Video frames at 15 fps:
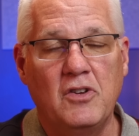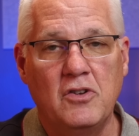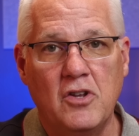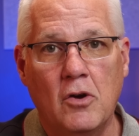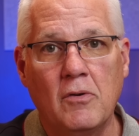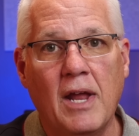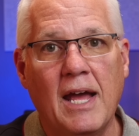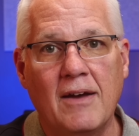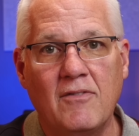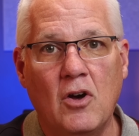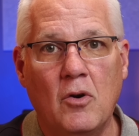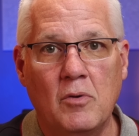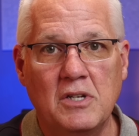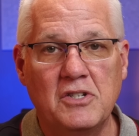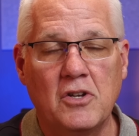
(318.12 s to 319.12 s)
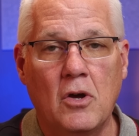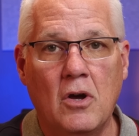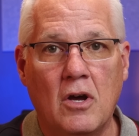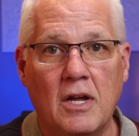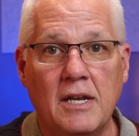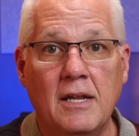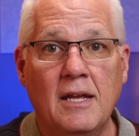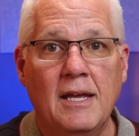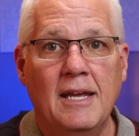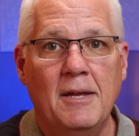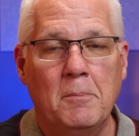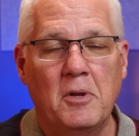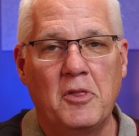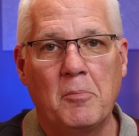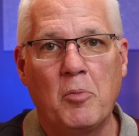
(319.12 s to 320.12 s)
you don't have Always On,
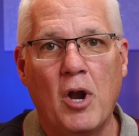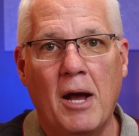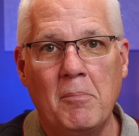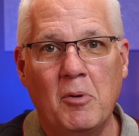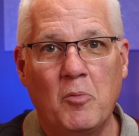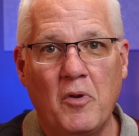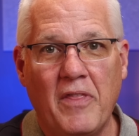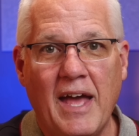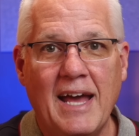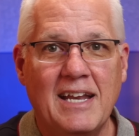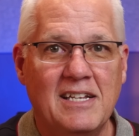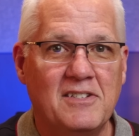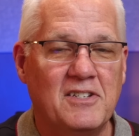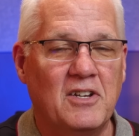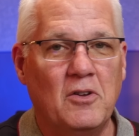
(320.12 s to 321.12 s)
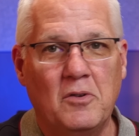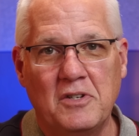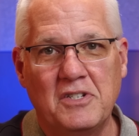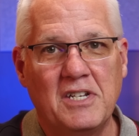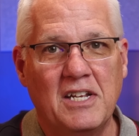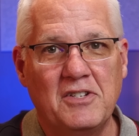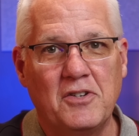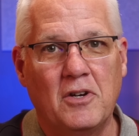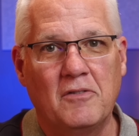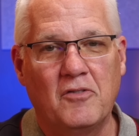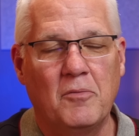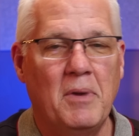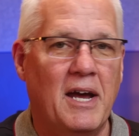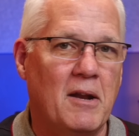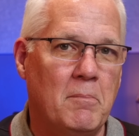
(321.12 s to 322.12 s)
but the problem with that is it only stays on
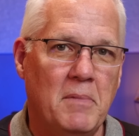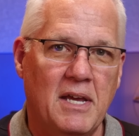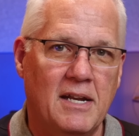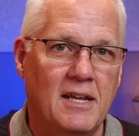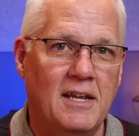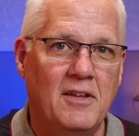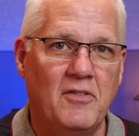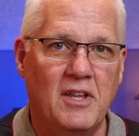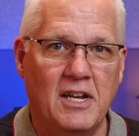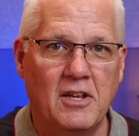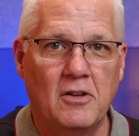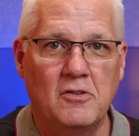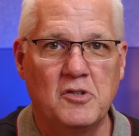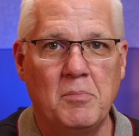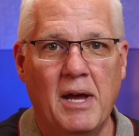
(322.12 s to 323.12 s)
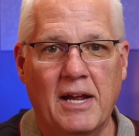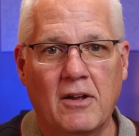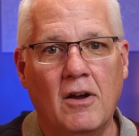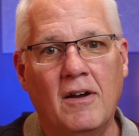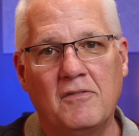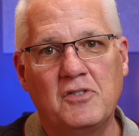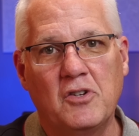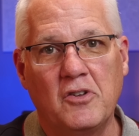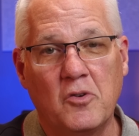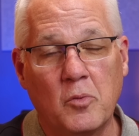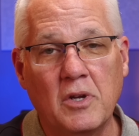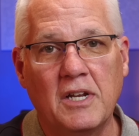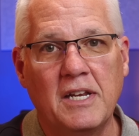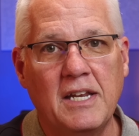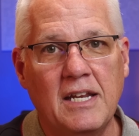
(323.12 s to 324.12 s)
for about a minute and then it goes back off. So you
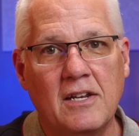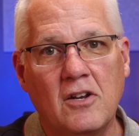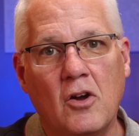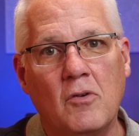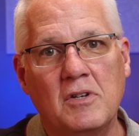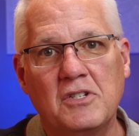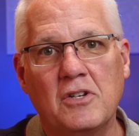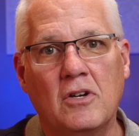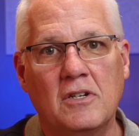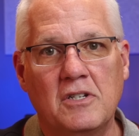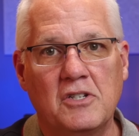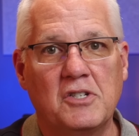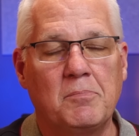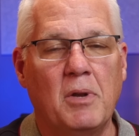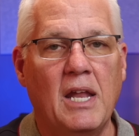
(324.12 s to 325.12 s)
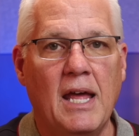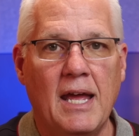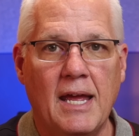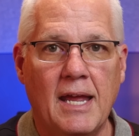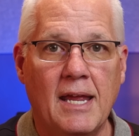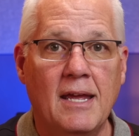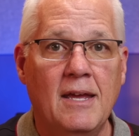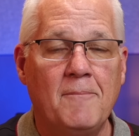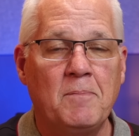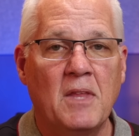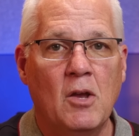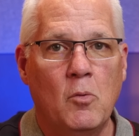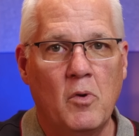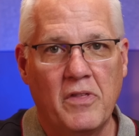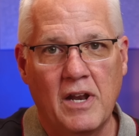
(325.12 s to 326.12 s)
really need an Always On display
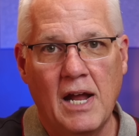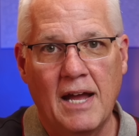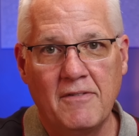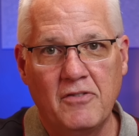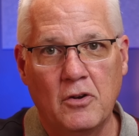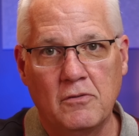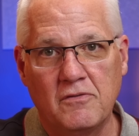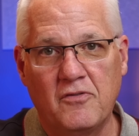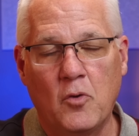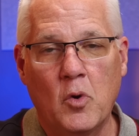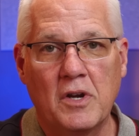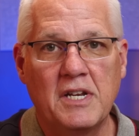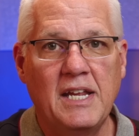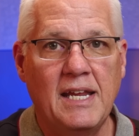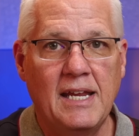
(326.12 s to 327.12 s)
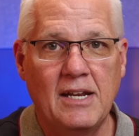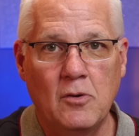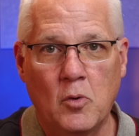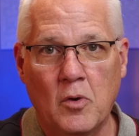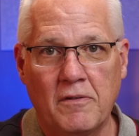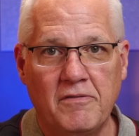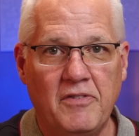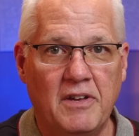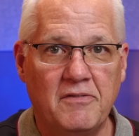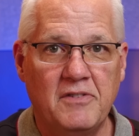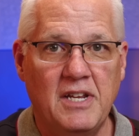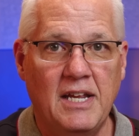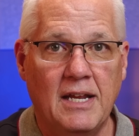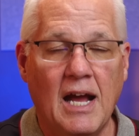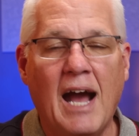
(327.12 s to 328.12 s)
with an iPhone fourteen or
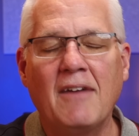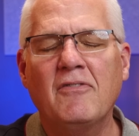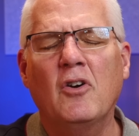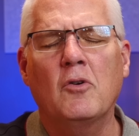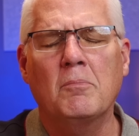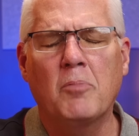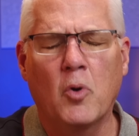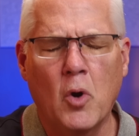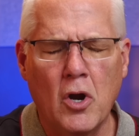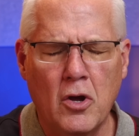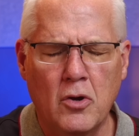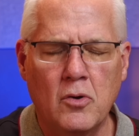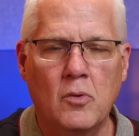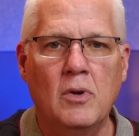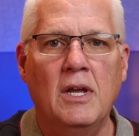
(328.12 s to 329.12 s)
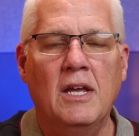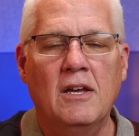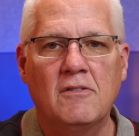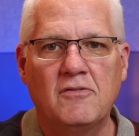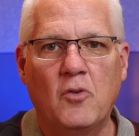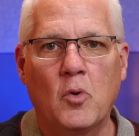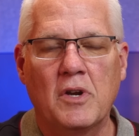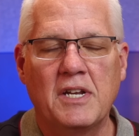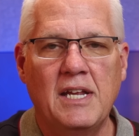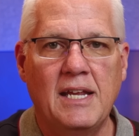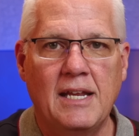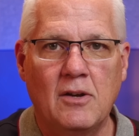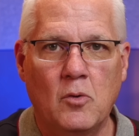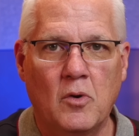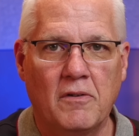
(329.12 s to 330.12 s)
fifteen, iPhone Pro
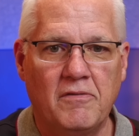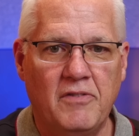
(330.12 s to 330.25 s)
fourteen or